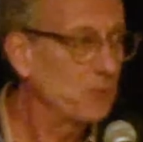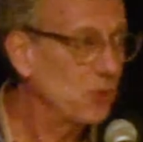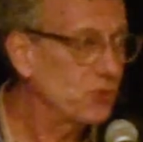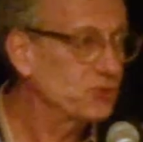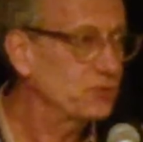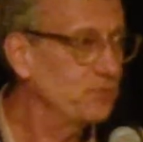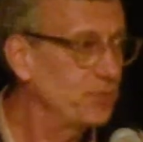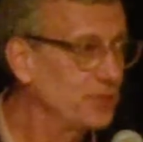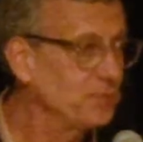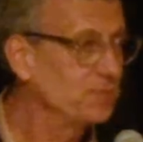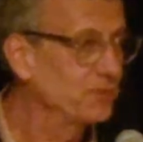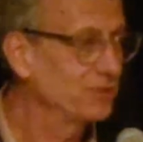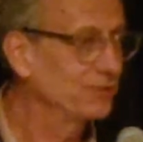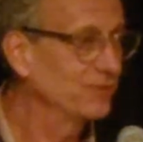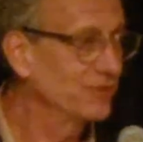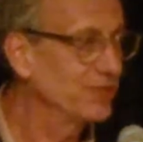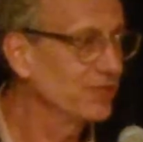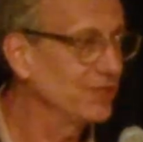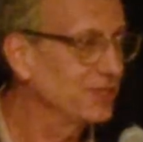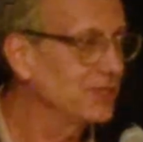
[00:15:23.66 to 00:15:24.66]
most people
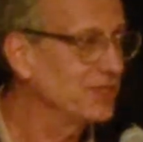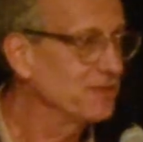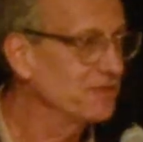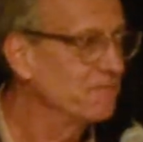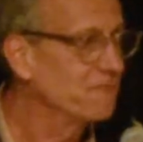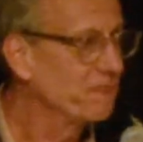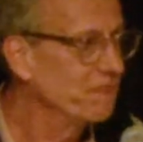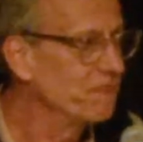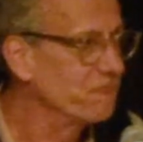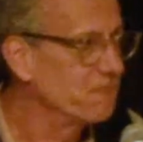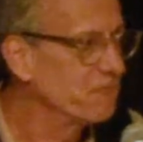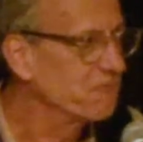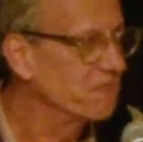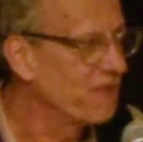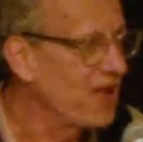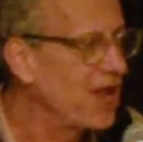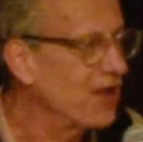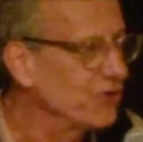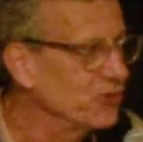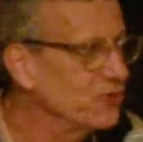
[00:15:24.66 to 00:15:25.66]
really
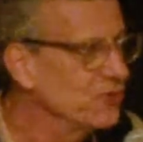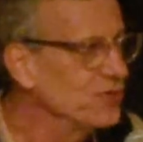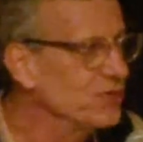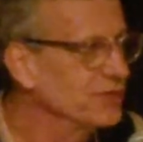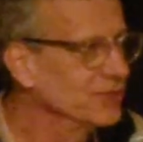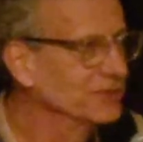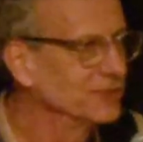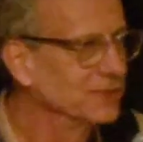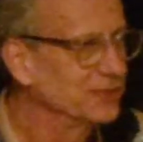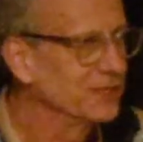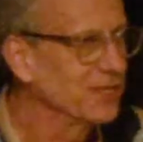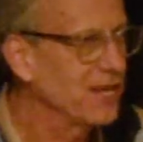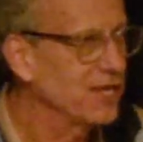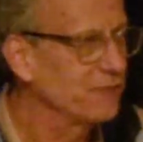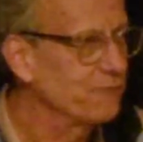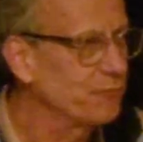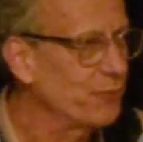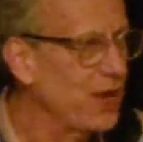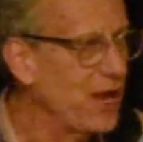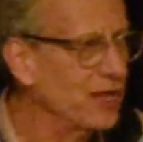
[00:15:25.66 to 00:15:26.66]
value
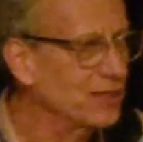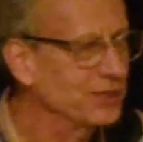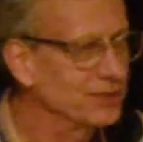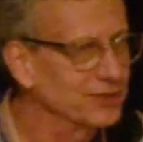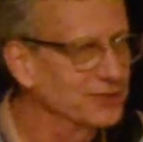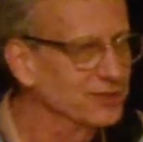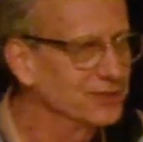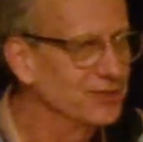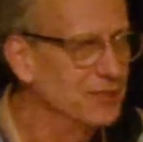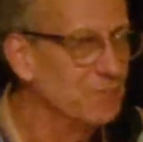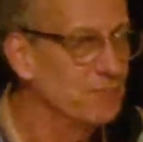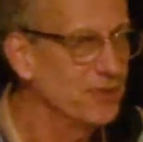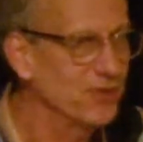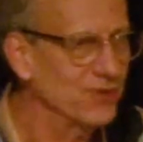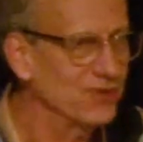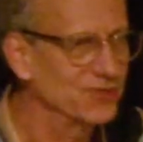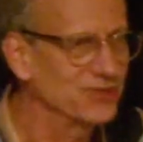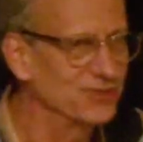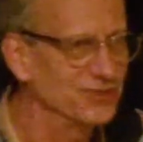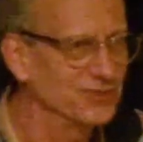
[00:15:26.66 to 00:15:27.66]
and practice
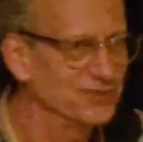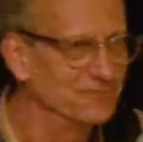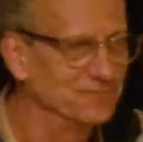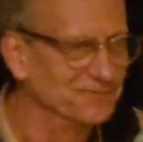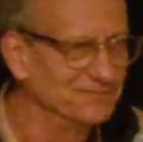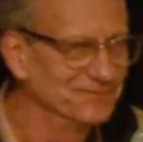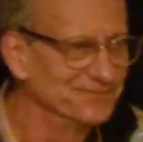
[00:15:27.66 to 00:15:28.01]
empiricism.